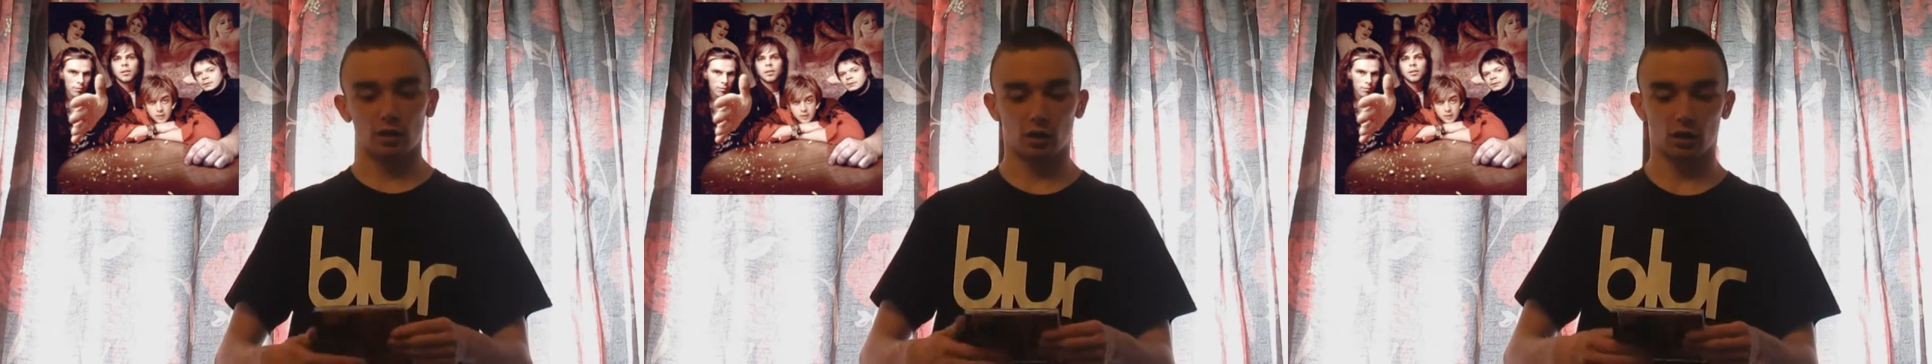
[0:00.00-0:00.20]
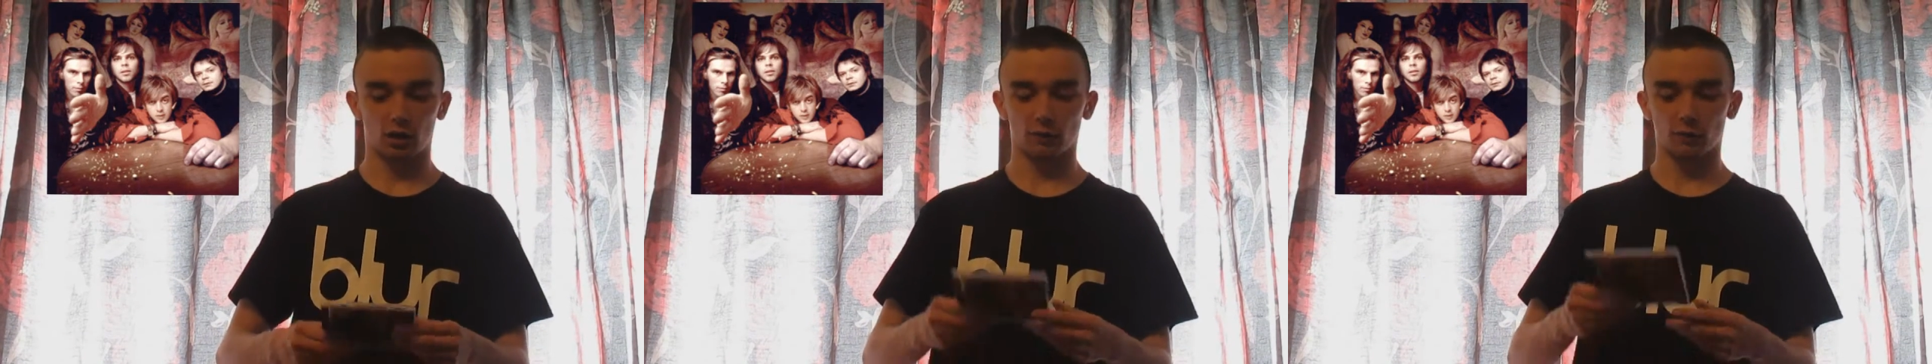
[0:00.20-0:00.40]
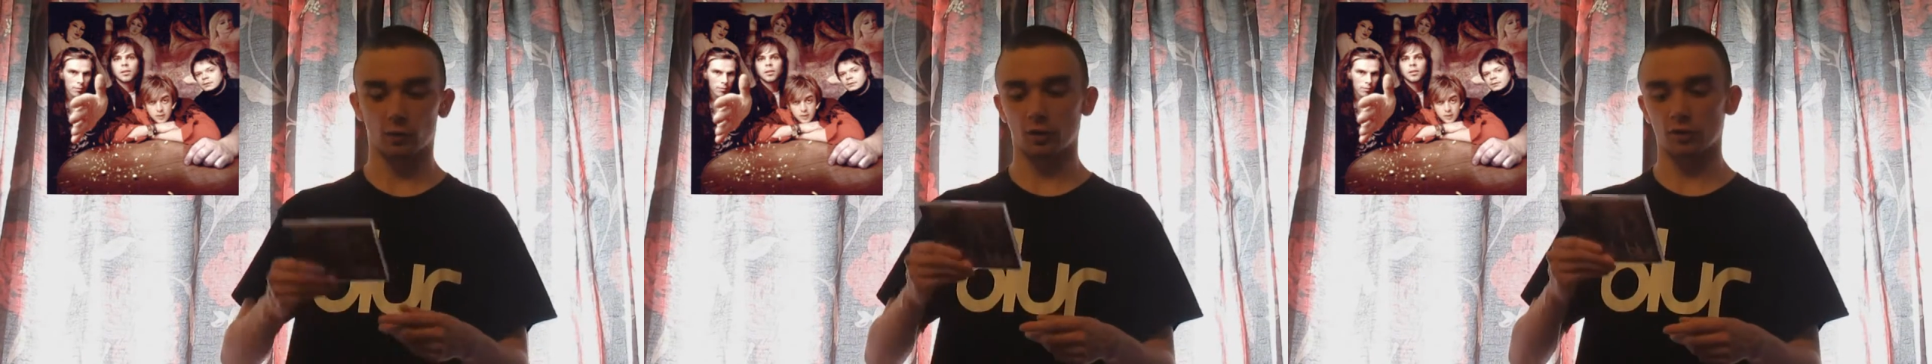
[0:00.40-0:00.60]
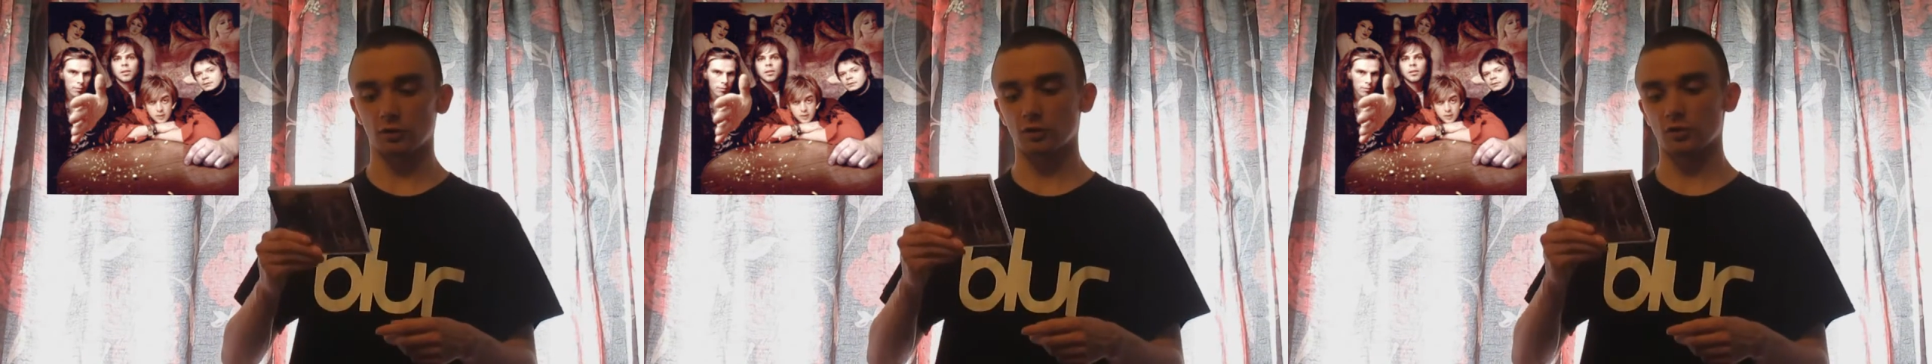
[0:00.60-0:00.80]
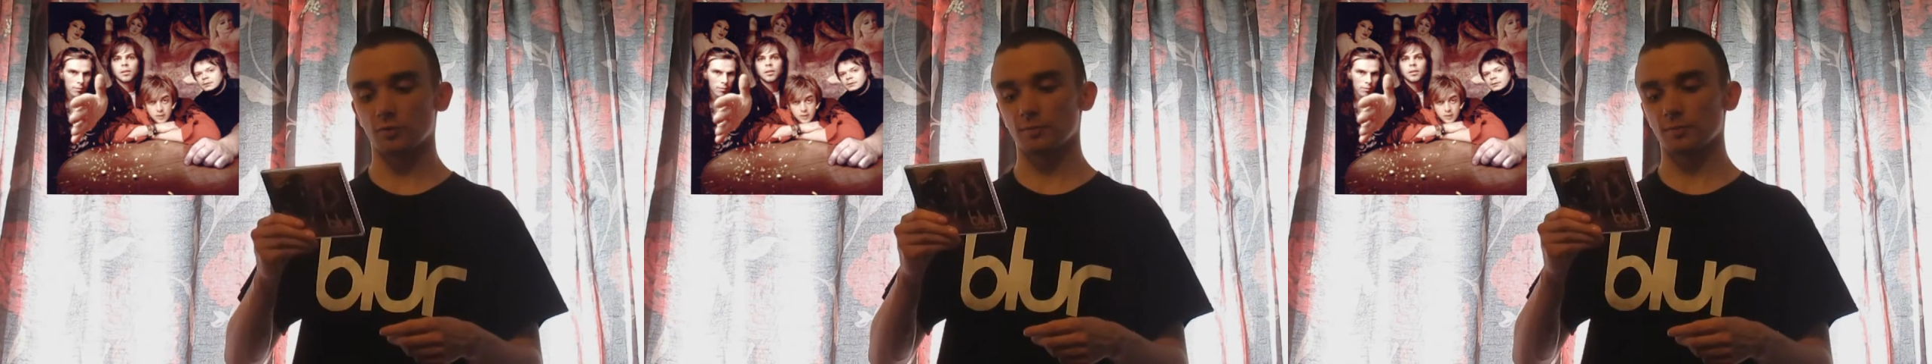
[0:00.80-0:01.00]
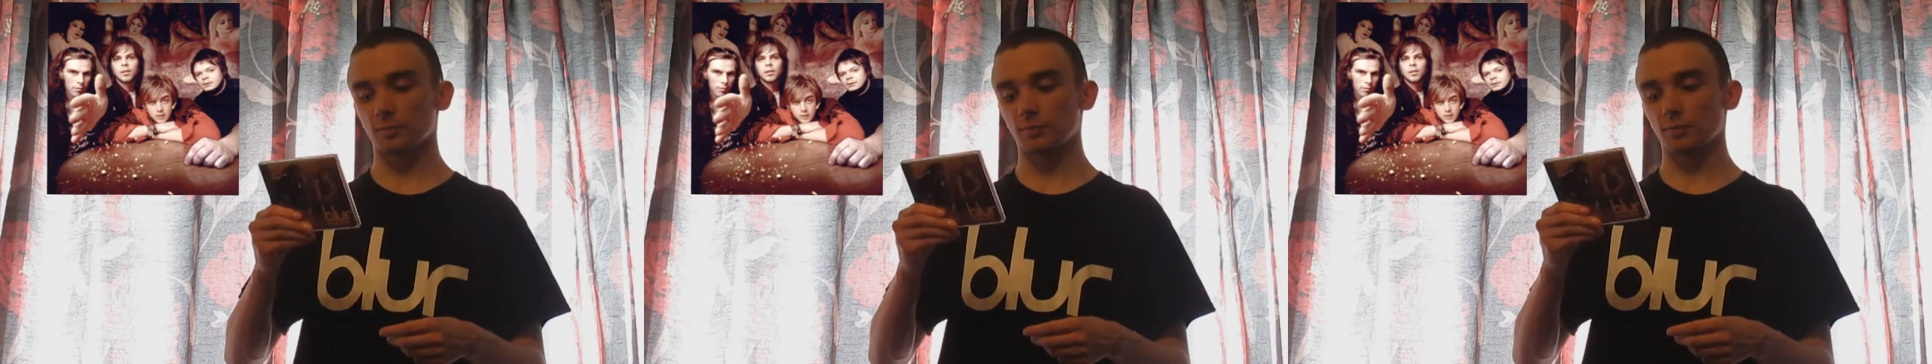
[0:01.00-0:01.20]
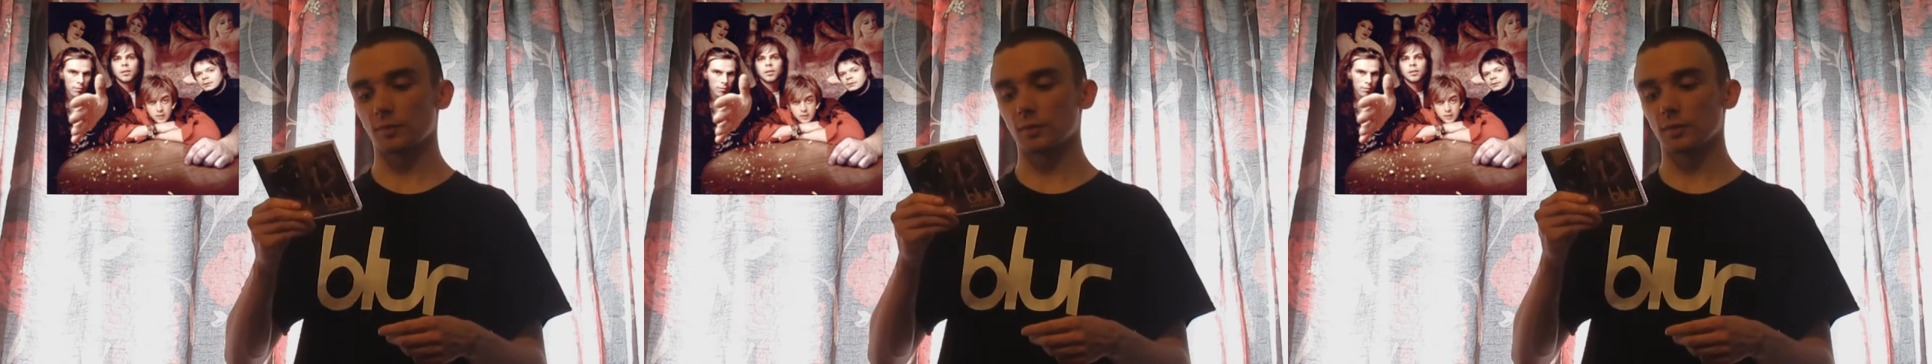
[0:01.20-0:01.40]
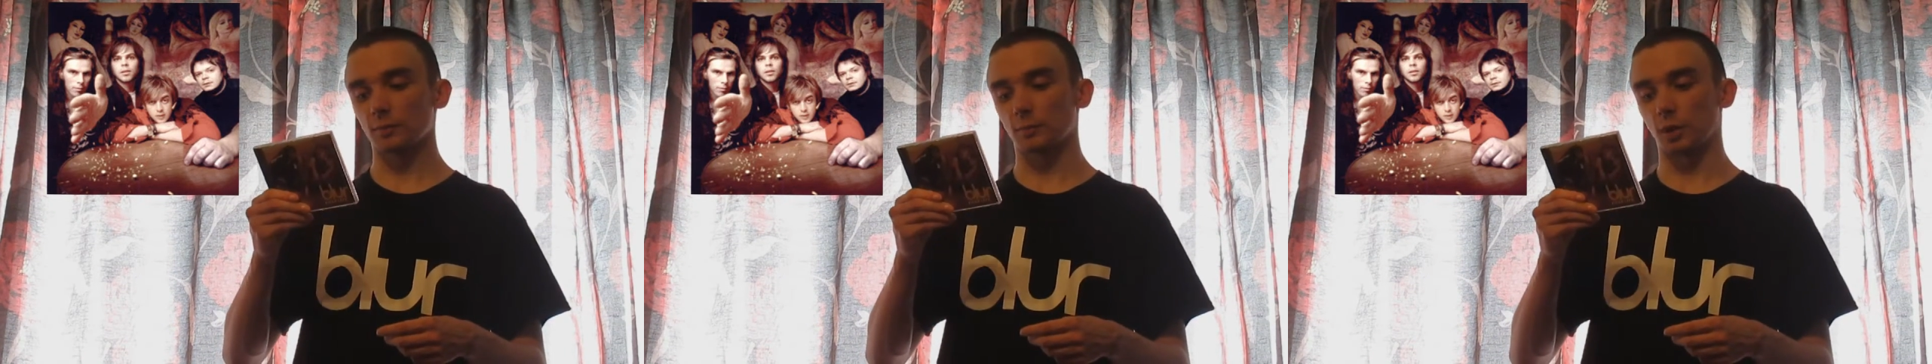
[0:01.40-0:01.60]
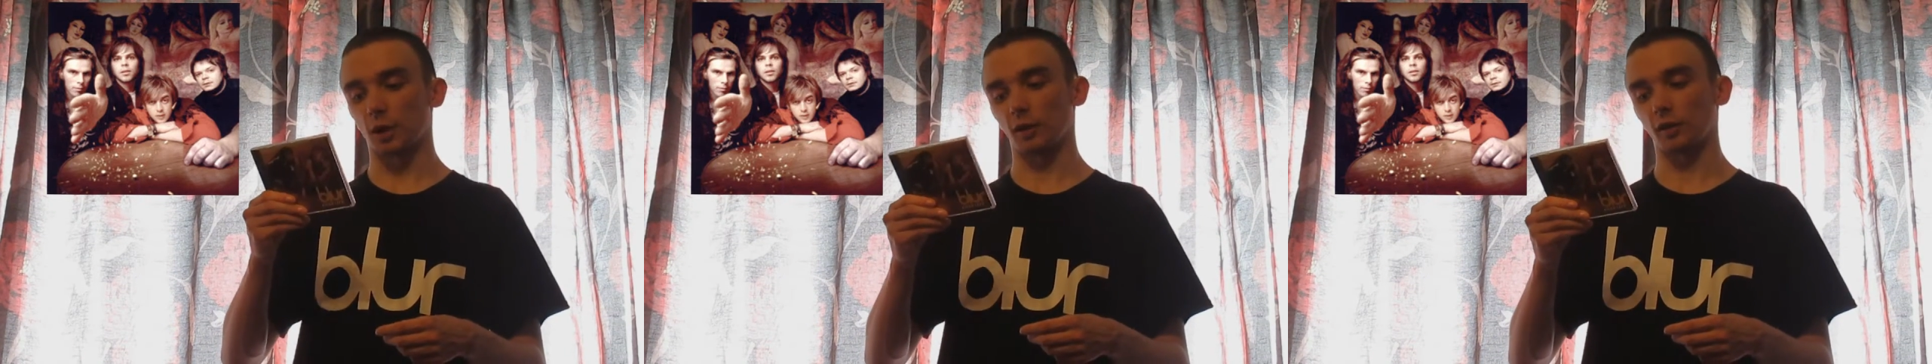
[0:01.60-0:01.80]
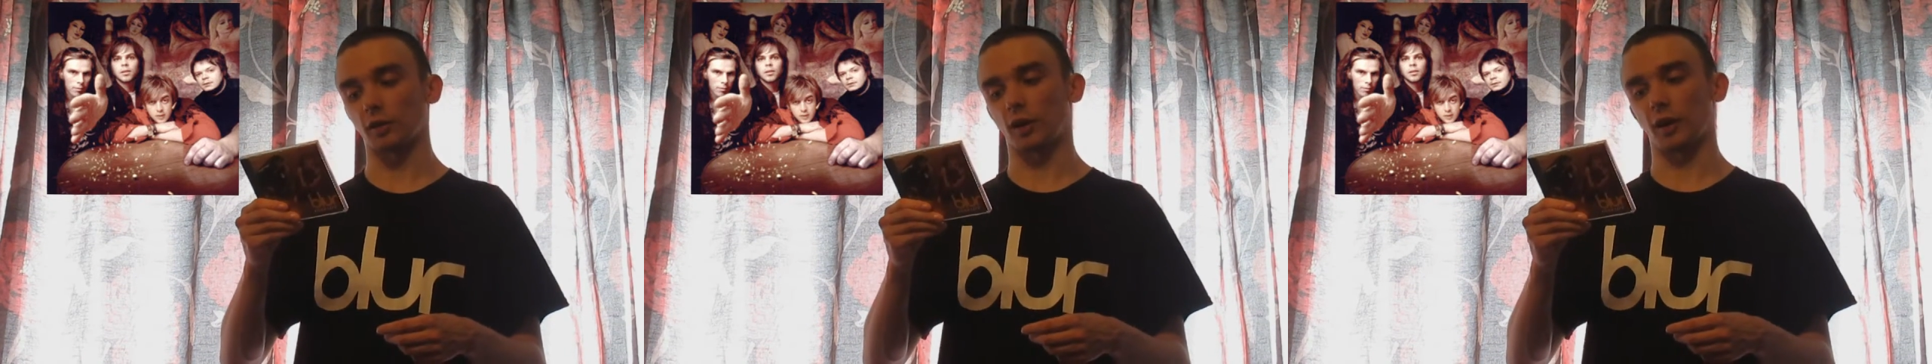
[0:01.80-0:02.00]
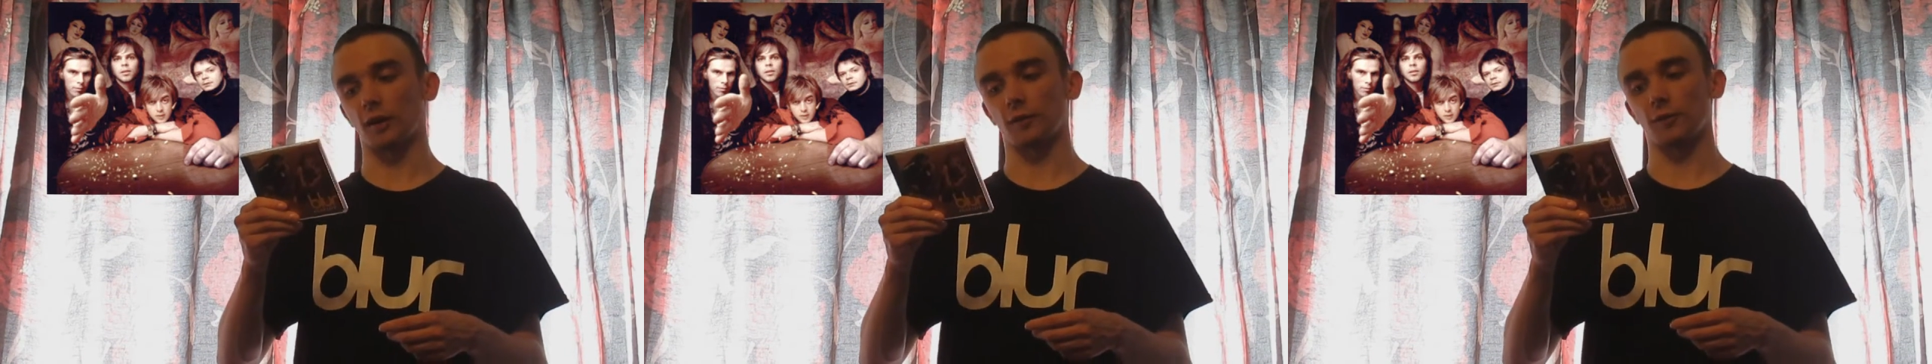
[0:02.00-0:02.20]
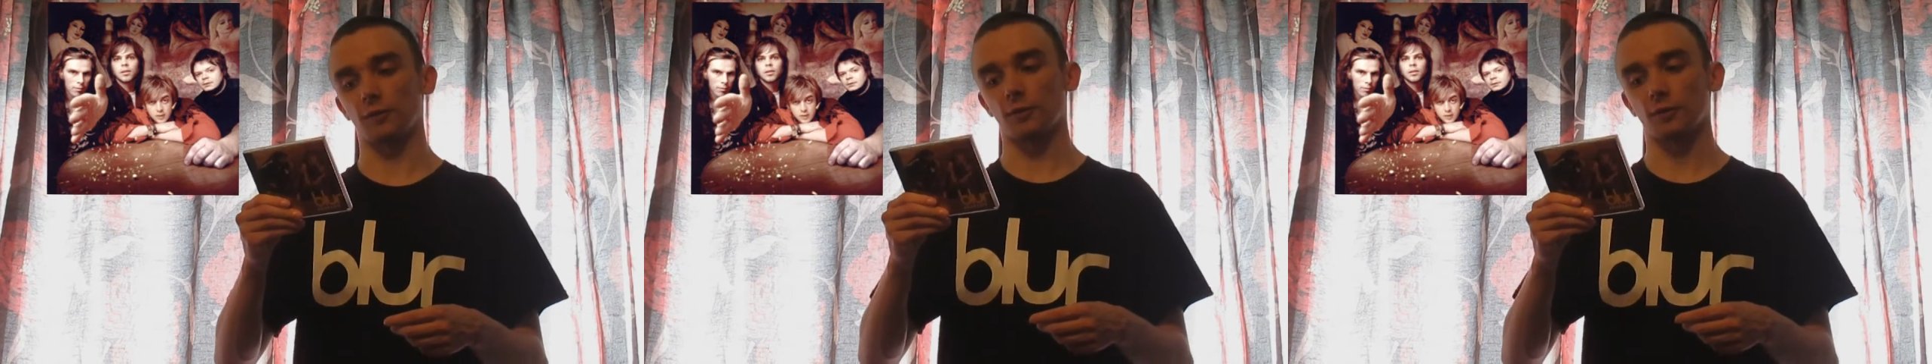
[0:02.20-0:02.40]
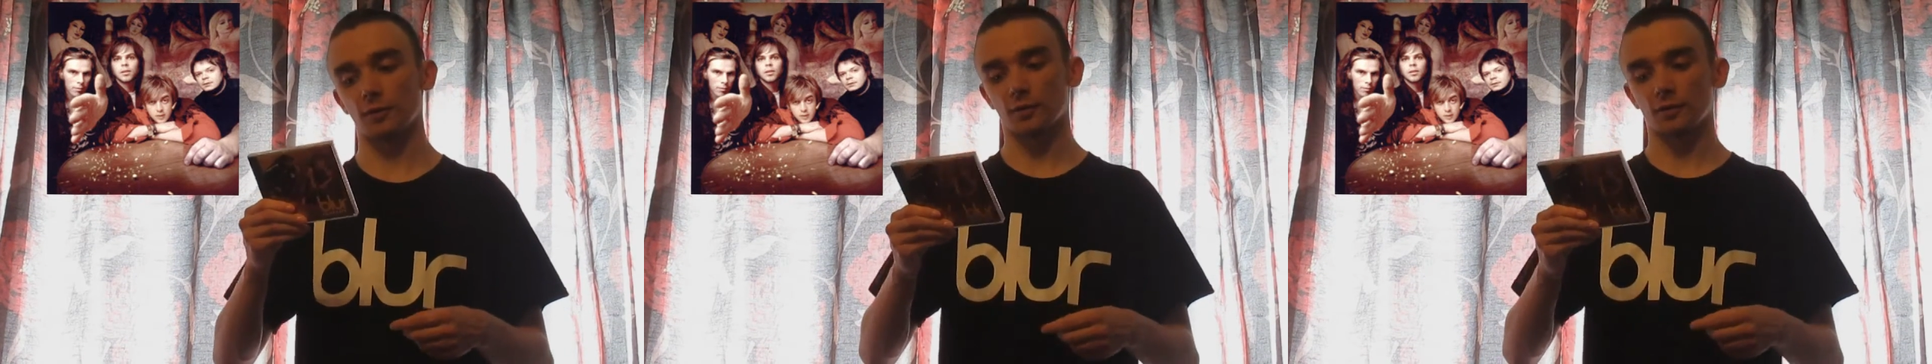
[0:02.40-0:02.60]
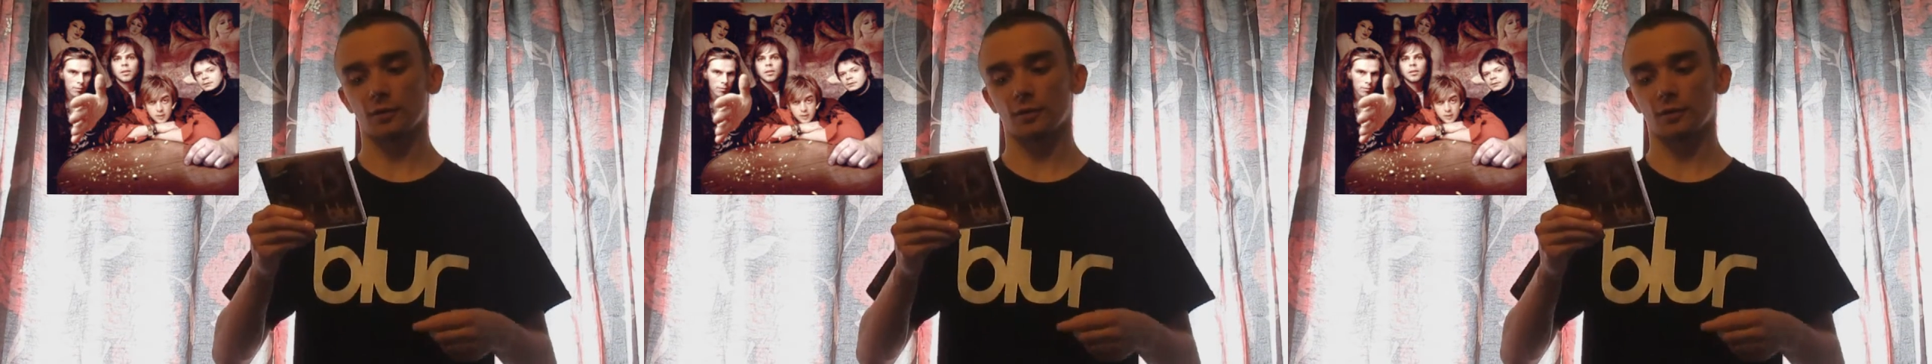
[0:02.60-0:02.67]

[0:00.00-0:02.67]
And of course, Parklife